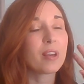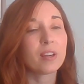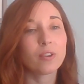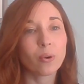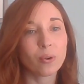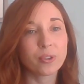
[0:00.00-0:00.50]

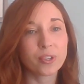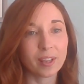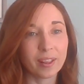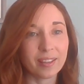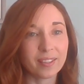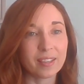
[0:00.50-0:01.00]
they told to
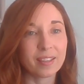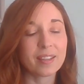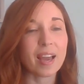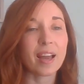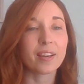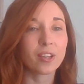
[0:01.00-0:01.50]
listen to
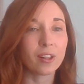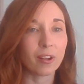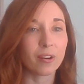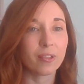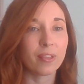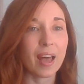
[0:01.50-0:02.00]
that, to
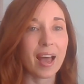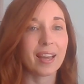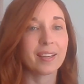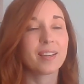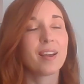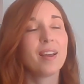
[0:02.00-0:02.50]
learn
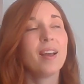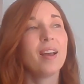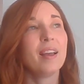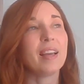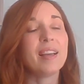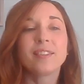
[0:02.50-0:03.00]
that.
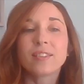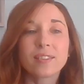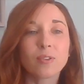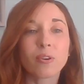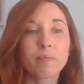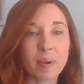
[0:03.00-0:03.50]
It's
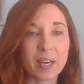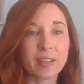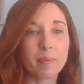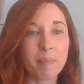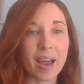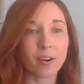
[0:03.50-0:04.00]
sort of been
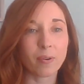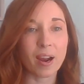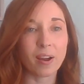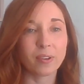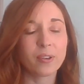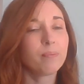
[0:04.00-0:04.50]
in the
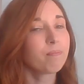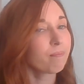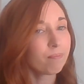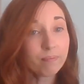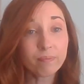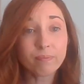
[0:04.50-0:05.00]
background.
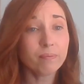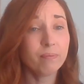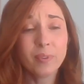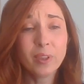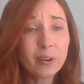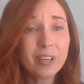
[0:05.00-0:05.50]

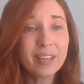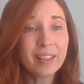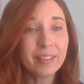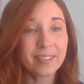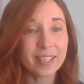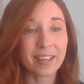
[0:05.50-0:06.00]
Learning
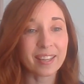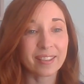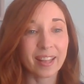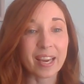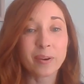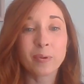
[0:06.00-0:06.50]
a
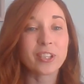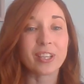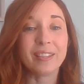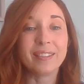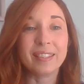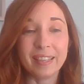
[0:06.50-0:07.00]
second language
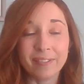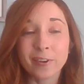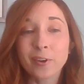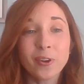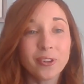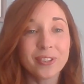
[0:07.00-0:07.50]
is
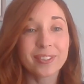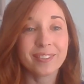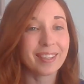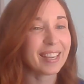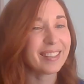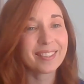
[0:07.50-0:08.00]
difficult.
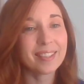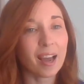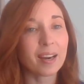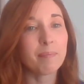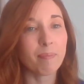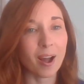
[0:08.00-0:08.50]
It's
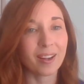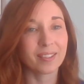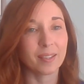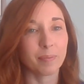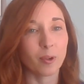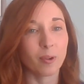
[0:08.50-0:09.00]
not
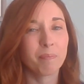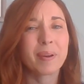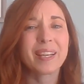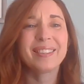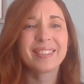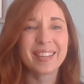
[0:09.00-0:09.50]
impossible,
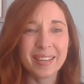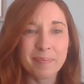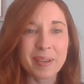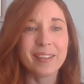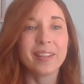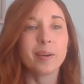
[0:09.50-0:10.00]
but it's going
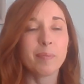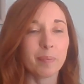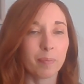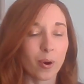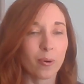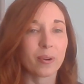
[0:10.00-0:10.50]
to be a little
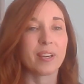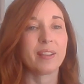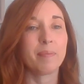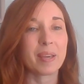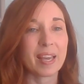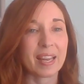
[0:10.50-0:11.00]
bit broken
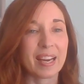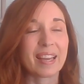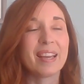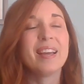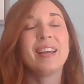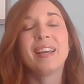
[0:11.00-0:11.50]
in the
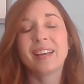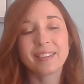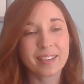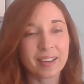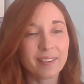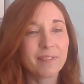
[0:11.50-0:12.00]
beginning.
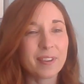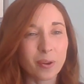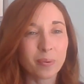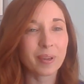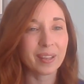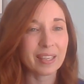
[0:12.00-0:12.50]
It's going to
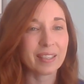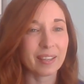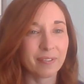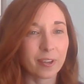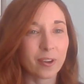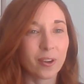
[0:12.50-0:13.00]
feel really
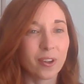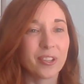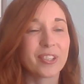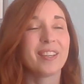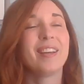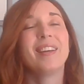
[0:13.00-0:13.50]

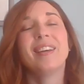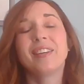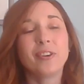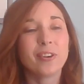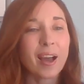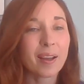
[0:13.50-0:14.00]
difficult.
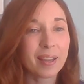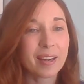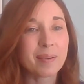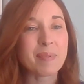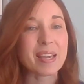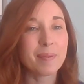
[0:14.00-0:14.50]
You're not
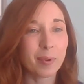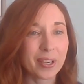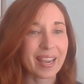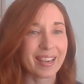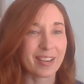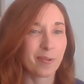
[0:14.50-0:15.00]
going to be able
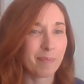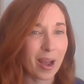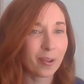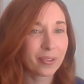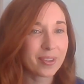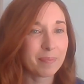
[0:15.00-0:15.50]
to get your
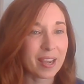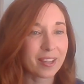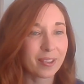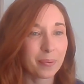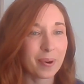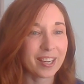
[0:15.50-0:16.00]
mouth to
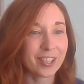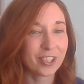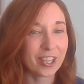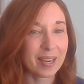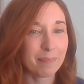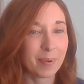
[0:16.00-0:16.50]
make the right
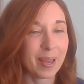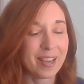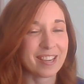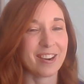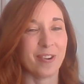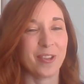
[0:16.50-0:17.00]
shape,
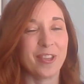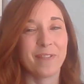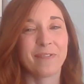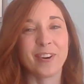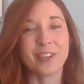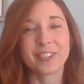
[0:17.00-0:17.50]

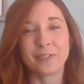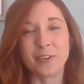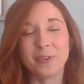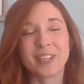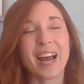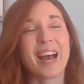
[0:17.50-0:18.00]
the first
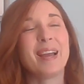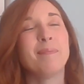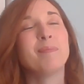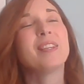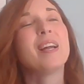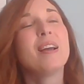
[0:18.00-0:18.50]
few
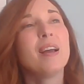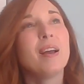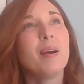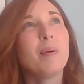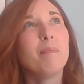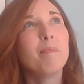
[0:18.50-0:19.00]
times,
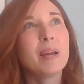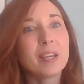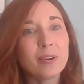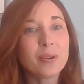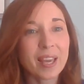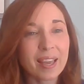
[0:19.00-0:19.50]

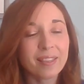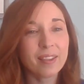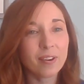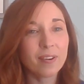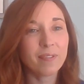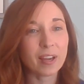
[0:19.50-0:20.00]
but you'll get
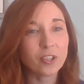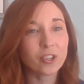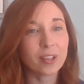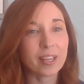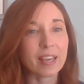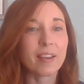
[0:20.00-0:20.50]
there
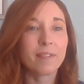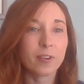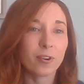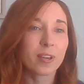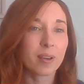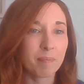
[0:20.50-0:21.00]
eventually
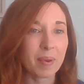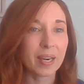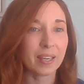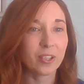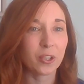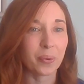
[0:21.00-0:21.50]
if you're
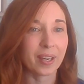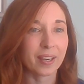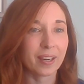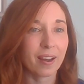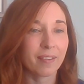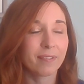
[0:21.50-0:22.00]
committed to it
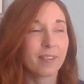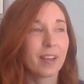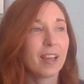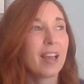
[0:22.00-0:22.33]
enough.